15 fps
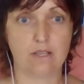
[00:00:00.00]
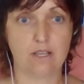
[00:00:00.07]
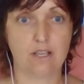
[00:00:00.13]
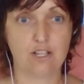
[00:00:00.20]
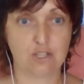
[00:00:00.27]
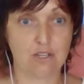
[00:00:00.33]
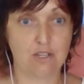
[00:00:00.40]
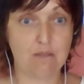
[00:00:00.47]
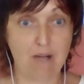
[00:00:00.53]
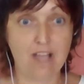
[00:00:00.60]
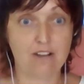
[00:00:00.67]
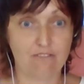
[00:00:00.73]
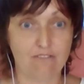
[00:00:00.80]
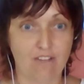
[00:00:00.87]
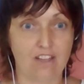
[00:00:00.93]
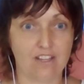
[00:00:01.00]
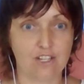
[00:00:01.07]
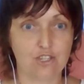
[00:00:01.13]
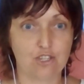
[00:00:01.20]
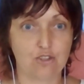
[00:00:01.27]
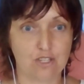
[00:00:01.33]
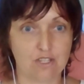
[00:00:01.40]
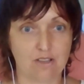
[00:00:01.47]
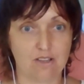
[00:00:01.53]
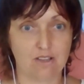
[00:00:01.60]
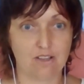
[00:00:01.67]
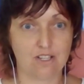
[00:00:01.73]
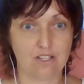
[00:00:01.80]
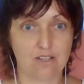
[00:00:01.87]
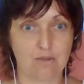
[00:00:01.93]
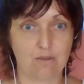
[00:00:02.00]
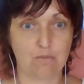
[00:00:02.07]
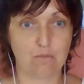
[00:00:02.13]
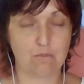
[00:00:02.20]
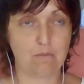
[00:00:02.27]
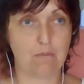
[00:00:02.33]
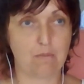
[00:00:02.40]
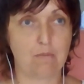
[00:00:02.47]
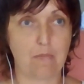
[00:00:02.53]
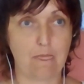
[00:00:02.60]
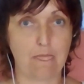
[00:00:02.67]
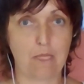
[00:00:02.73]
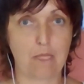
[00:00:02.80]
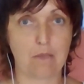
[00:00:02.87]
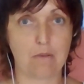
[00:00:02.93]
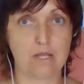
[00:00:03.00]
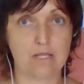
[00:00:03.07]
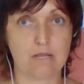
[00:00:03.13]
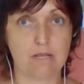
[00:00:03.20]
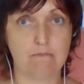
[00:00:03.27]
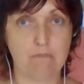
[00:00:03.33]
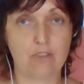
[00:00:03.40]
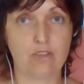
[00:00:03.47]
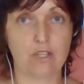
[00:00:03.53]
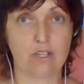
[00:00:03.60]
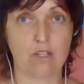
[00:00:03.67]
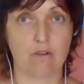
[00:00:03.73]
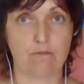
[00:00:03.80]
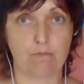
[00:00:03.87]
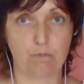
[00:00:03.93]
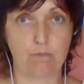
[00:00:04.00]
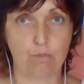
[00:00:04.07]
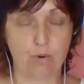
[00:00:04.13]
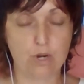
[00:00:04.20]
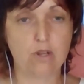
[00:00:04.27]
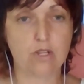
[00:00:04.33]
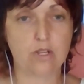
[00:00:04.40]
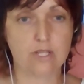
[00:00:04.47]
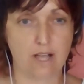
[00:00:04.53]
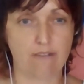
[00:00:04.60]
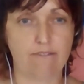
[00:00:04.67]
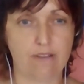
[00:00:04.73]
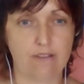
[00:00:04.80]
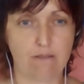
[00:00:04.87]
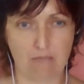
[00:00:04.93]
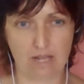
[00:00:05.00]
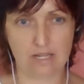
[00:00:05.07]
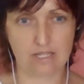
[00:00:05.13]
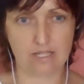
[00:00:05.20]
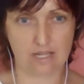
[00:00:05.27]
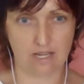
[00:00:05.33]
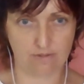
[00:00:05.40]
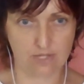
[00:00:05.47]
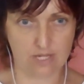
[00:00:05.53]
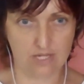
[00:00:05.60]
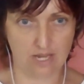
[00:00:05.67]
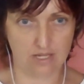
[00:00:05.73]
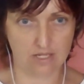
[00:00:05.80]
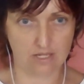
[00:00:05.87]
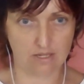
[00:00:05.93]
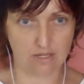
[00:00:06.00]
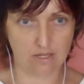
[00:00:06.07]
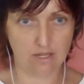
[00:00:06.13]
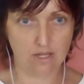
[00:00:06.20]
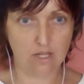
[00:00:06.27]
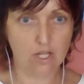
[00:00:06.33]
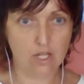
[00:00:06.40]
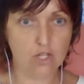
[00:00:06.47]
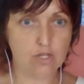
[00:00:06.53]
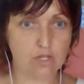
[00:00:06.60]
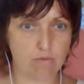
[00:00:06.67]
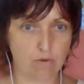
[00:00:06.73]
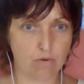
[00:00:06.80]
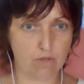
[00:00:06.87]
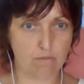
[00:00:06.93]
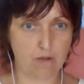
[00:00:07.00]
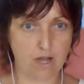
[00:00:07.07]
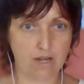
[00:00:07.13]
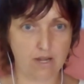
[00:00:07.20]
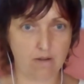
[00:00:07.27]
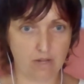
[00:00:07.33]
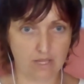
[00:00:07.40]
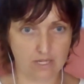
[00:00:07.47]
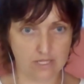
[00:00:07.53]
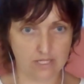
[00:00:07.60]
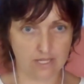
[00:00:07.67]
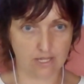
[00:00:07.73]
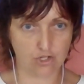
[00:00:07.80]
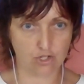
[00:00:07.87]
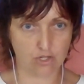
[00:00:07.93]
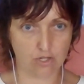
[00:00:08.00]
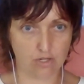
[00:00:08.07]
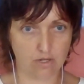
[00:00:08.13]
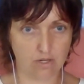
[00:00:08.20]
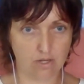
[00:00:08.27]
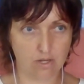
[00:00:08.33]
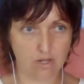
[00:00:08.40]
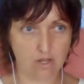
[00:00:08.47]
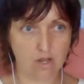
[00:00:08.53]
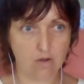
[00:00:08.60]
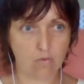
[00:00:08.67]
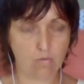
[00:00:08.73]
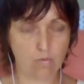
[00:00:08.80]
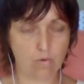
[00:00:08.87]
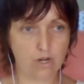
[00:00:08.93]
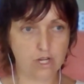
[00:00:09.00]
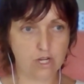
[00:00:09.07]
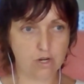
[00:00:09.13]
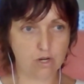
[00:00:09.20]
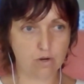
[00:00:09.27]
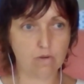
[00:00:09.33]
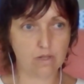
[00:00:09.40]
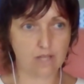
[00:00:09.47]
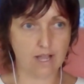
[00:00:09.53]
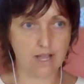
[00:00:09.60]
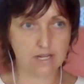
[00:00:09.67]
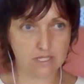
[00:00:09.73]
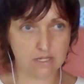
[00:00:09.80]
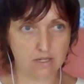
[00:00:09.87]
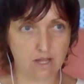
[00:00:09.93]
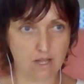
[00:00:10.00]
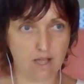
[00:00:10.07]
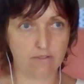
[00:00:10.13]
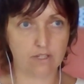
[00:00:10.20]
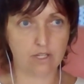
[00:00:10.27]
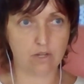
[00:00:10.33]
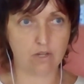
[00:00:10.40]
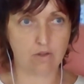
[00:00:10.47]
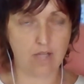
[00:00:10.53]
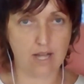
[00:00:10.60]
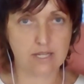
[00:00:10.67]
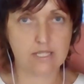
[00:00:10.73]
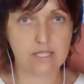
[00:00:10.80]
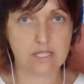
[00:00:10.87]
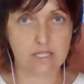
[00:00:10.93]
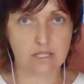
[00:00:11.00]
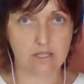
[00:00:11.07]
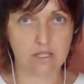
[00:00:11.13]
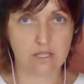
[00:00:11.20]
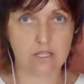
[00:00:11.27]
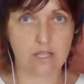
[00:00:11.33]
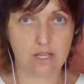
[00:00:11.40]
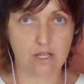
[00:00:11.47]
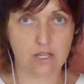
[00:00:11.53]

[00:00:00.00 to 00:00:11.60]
It's on the Mind Valley. So it's a method of putting yourself in a meditative state through the body relaxation, where you're relaxed enough that you access in this